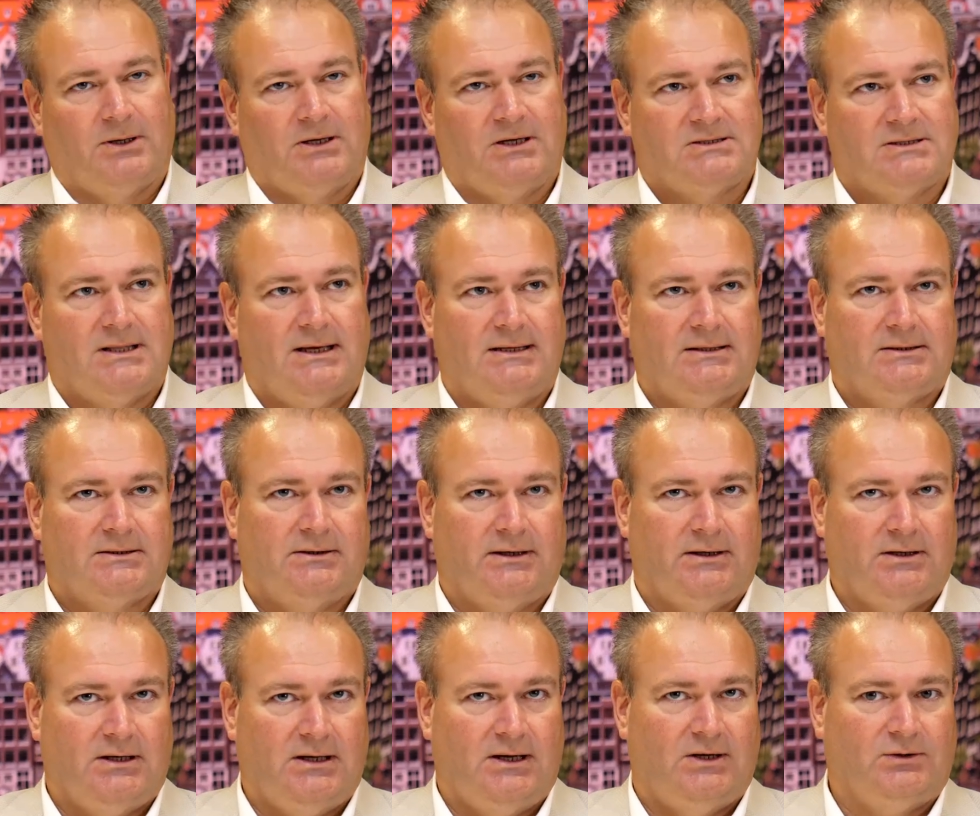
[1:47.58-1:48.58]
years later,
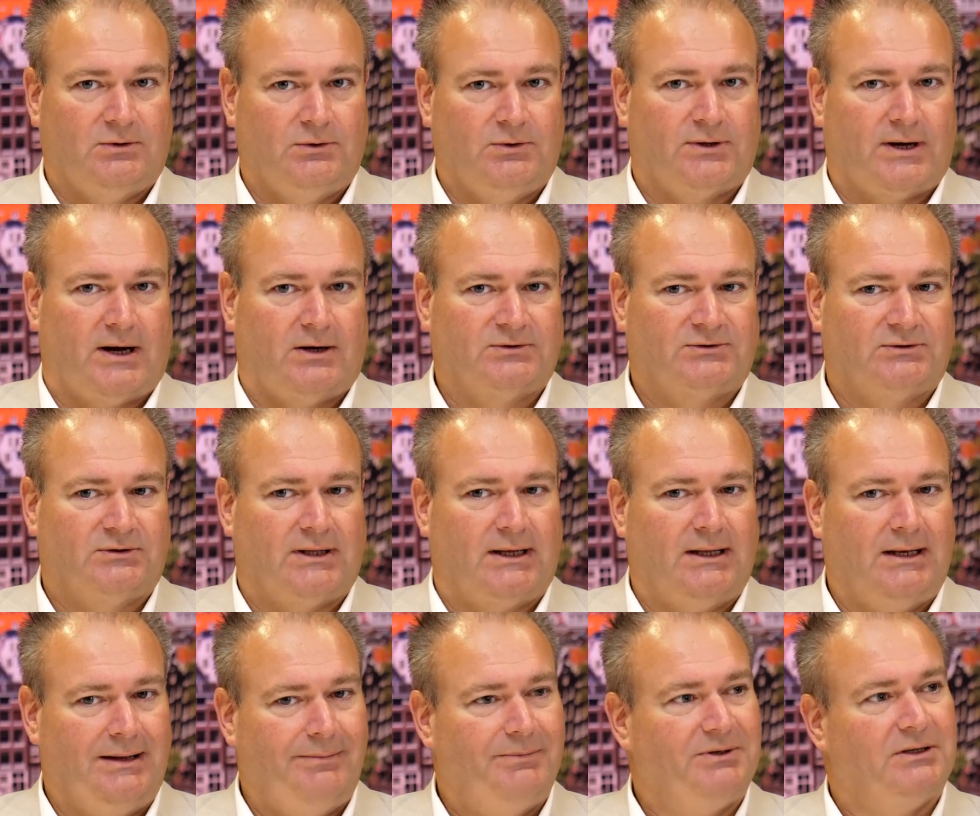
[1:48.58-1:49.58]
in the year 2000, a
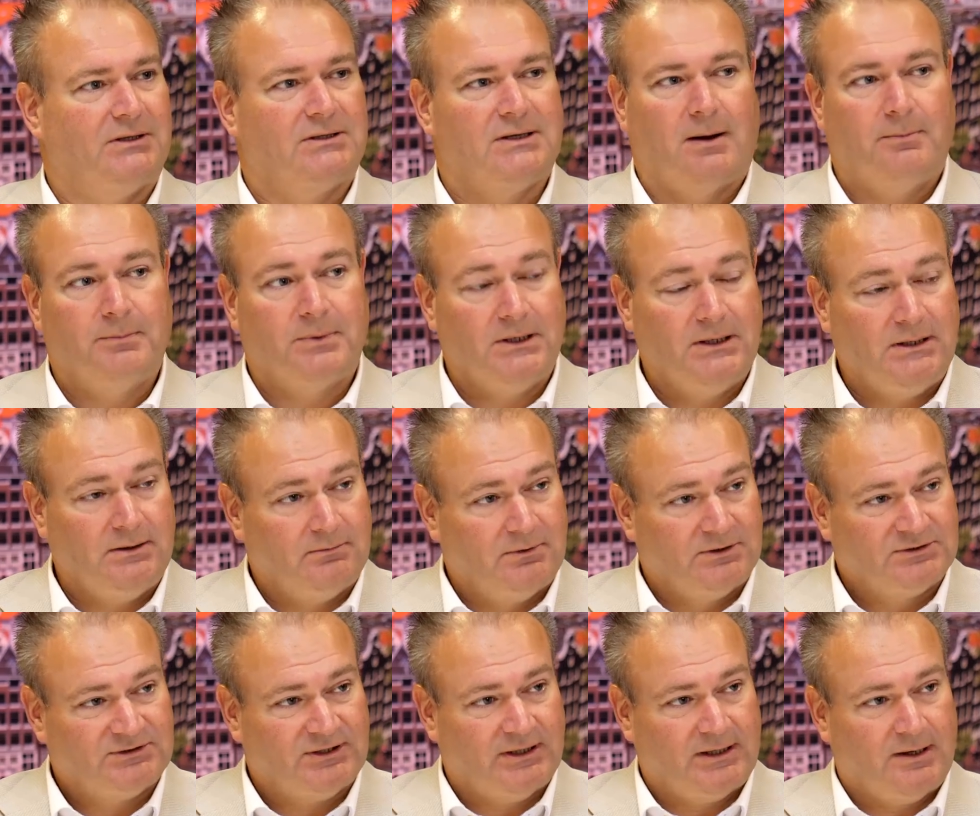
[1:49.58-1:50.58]
limited company
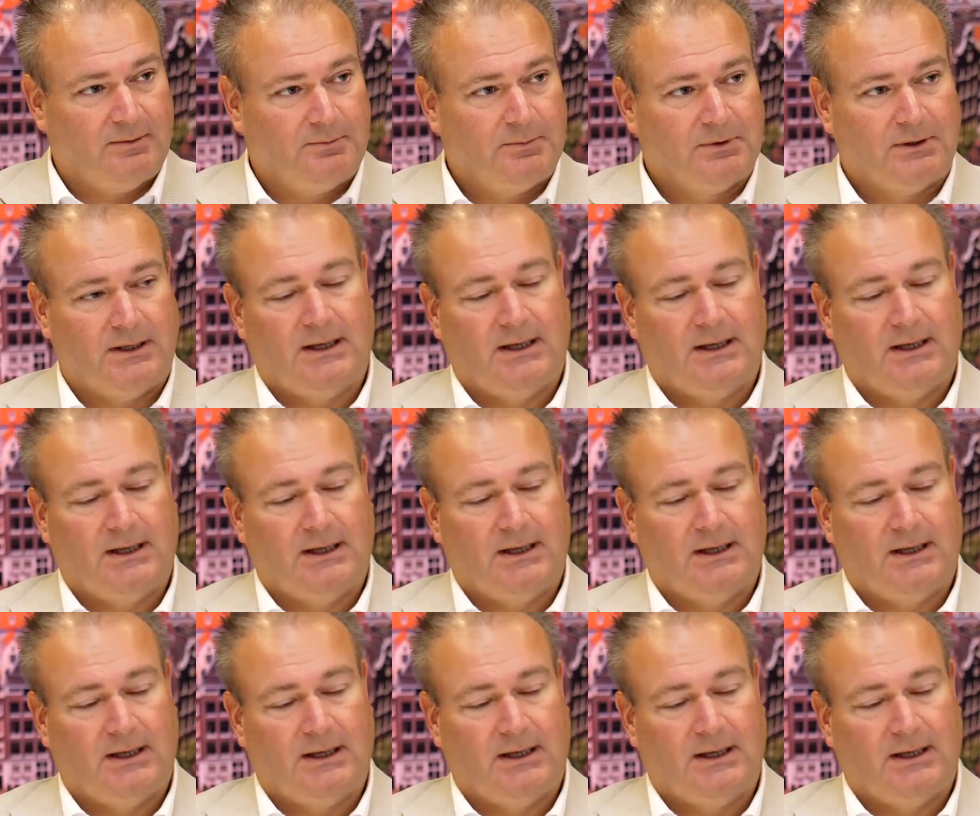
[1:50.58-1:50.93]
was set up,